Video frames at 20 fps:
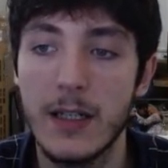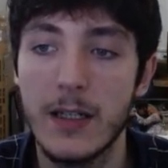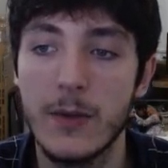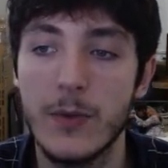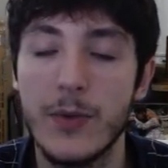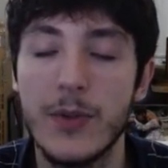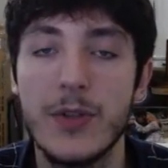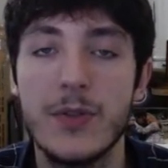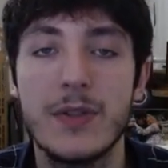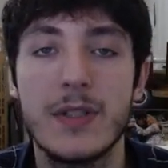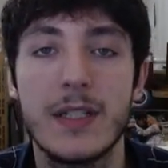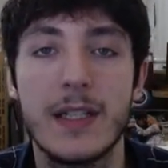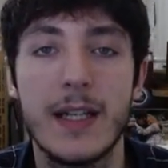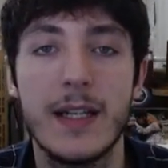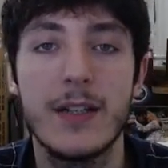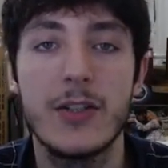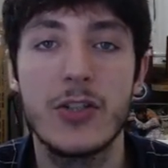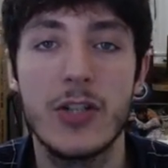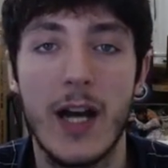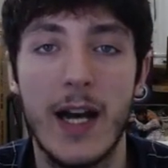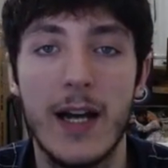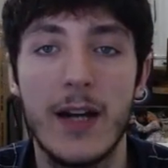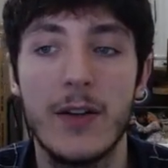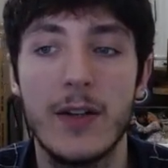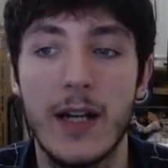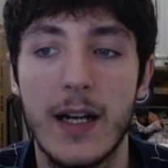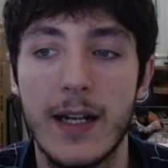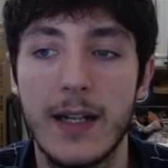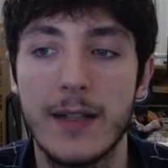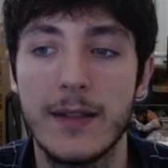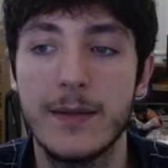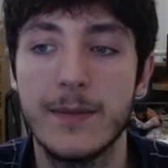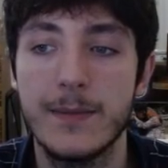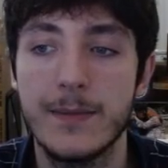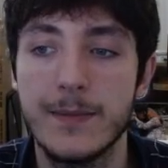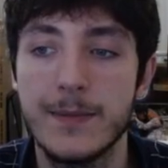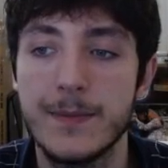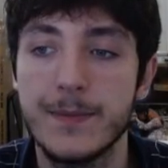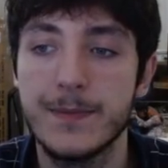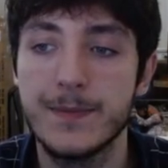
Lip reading: We'll use get child item,